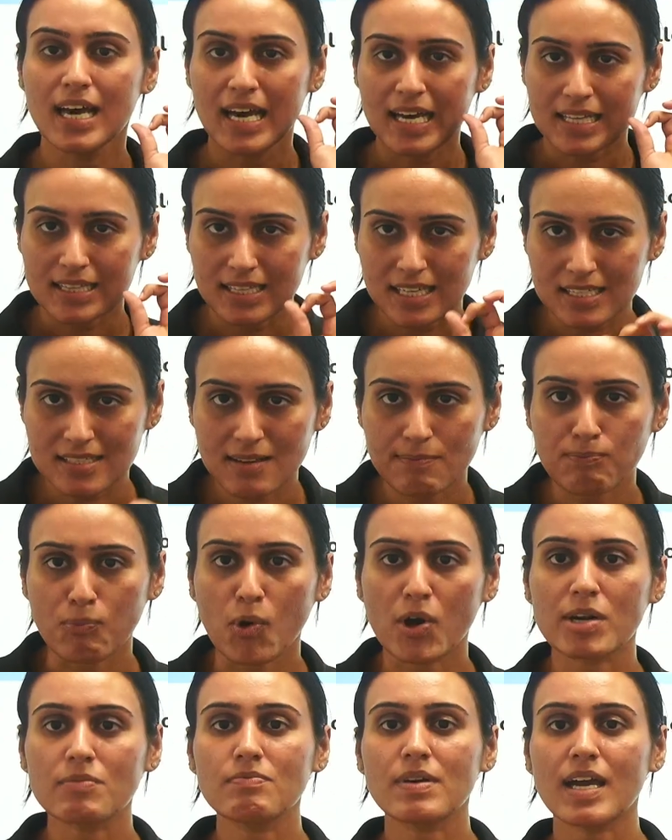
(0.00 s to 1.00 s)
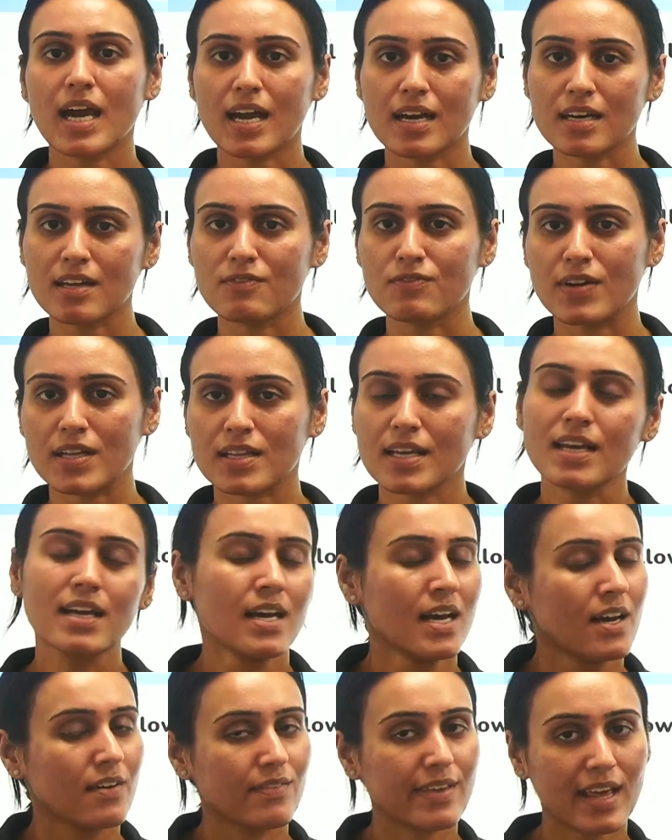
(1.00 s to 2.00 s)
There is a point behind everything.
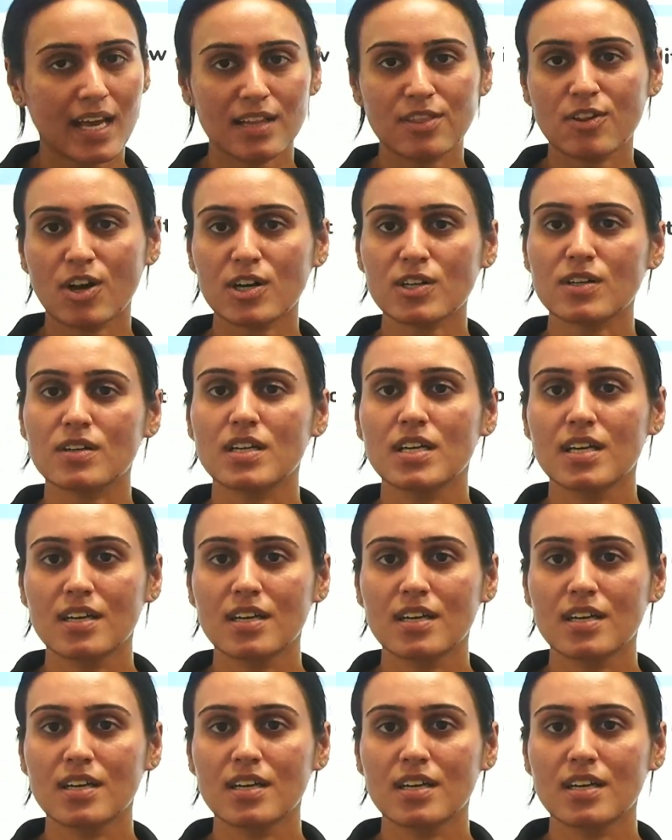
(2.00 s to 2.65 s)
We are not